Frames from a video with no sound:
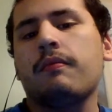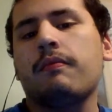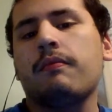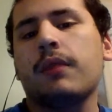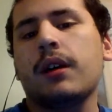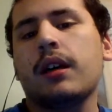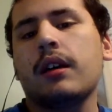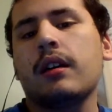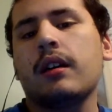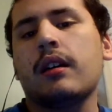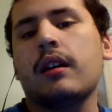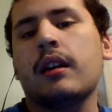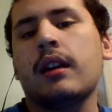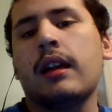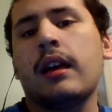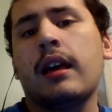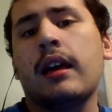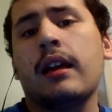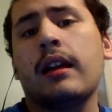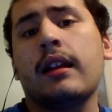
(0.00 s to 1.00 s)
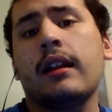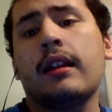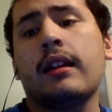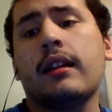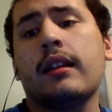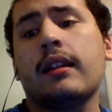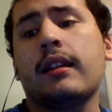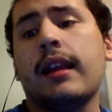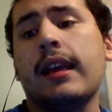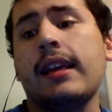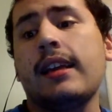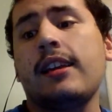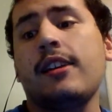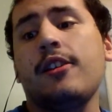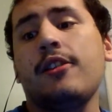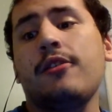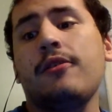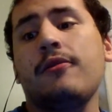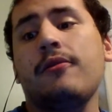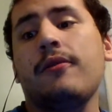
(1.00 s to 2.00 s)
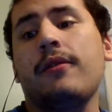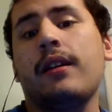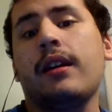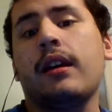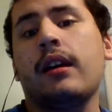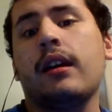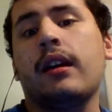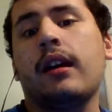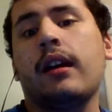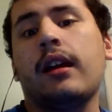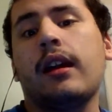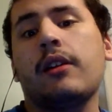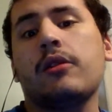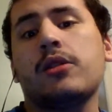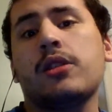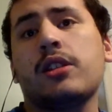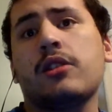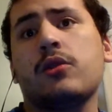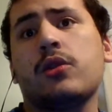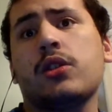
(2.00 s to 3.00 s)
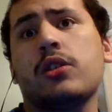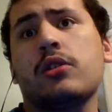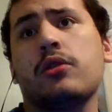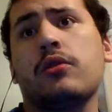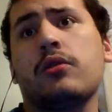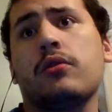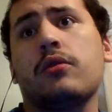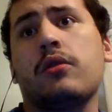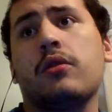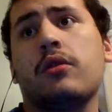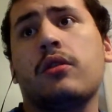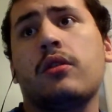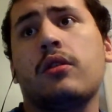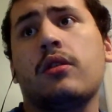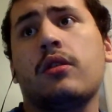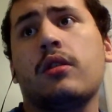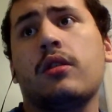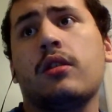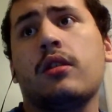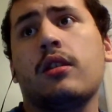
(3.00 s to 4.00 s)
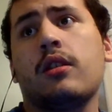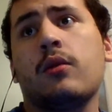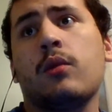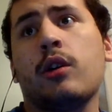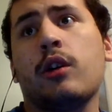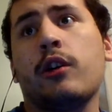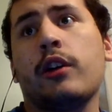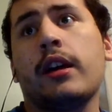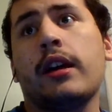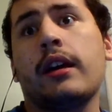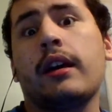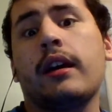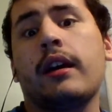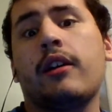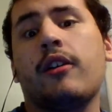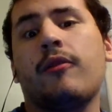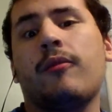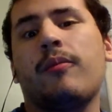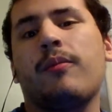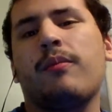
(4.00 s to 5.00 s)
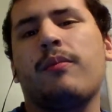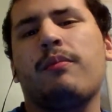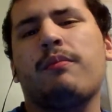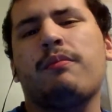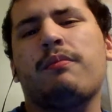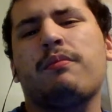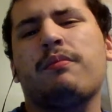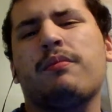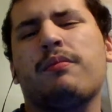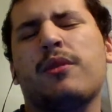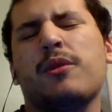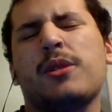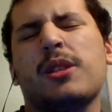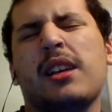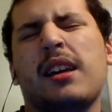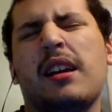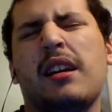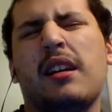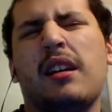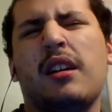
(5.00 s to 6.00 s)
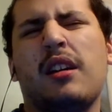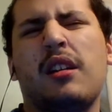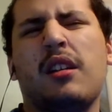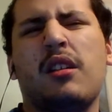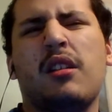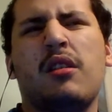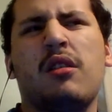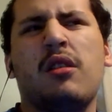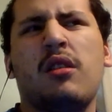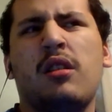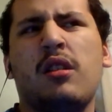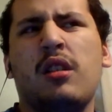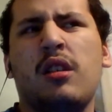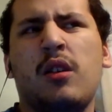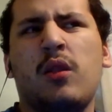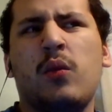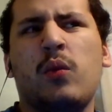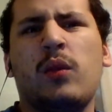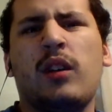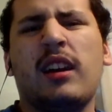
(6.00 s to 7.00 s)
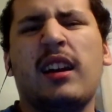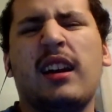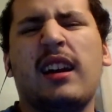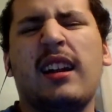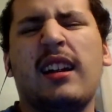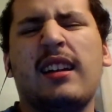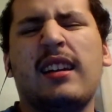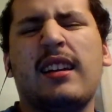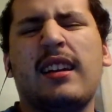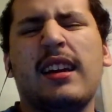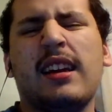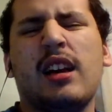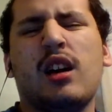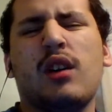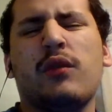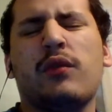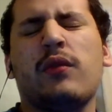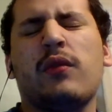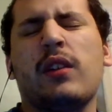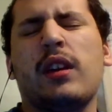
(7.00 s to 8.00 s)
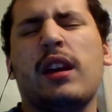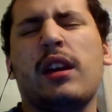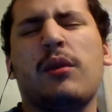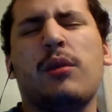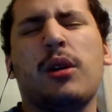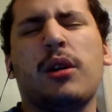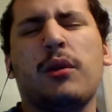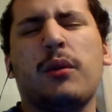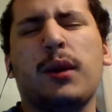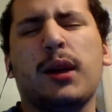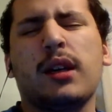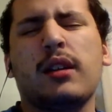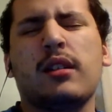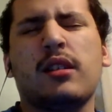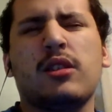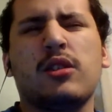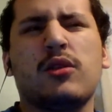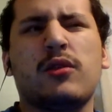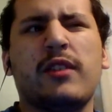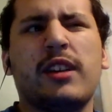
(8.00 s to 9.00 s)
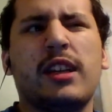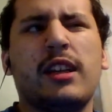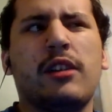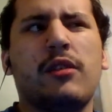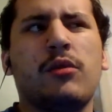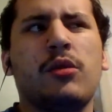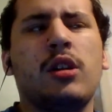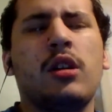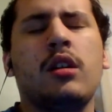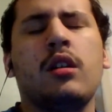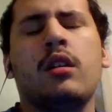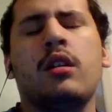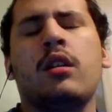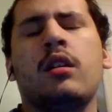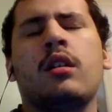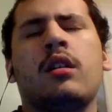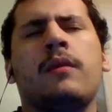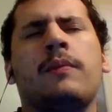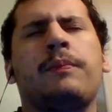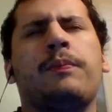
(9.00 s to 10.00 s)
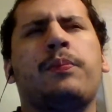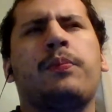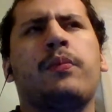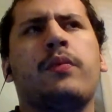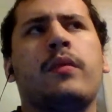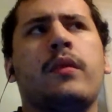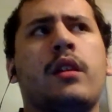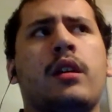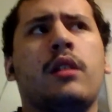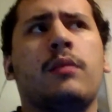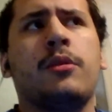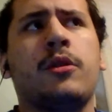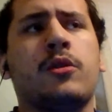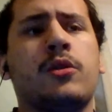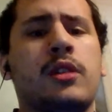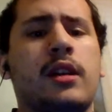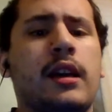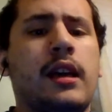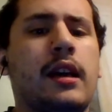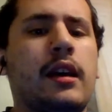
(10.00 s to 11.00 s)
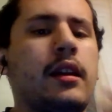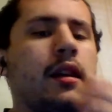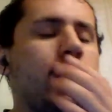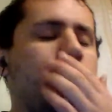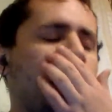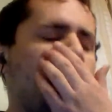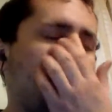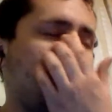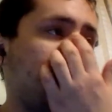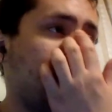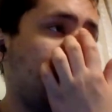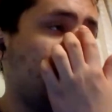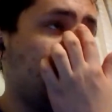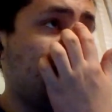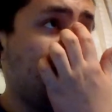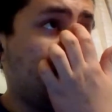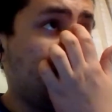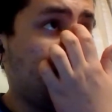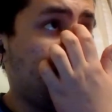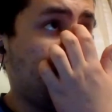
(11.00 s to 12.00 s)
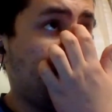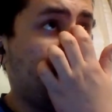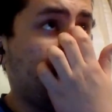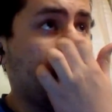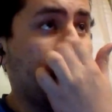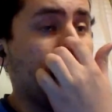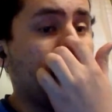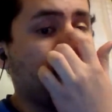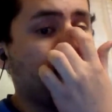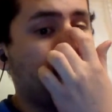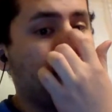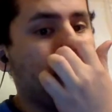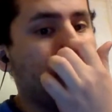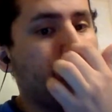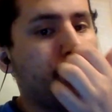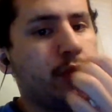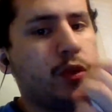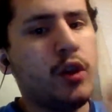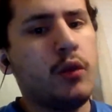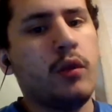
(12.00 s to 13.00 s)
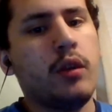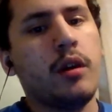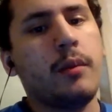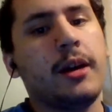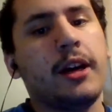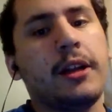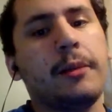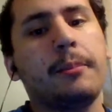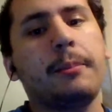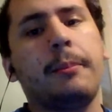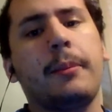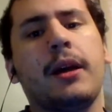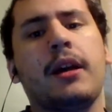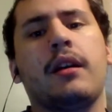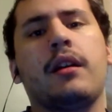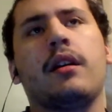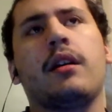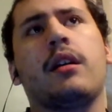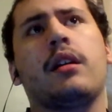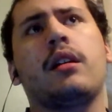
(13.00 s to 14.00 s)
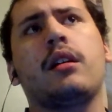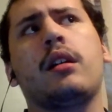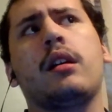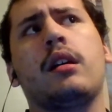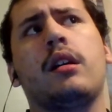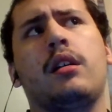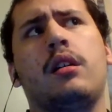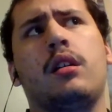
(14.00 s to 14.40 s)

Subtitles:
But thank you, and I'll see you soon. Don't worry, I'll post again on when I got a day off. Yeah, I work really awesome right now. Post again on Friday. Don't worry about it. And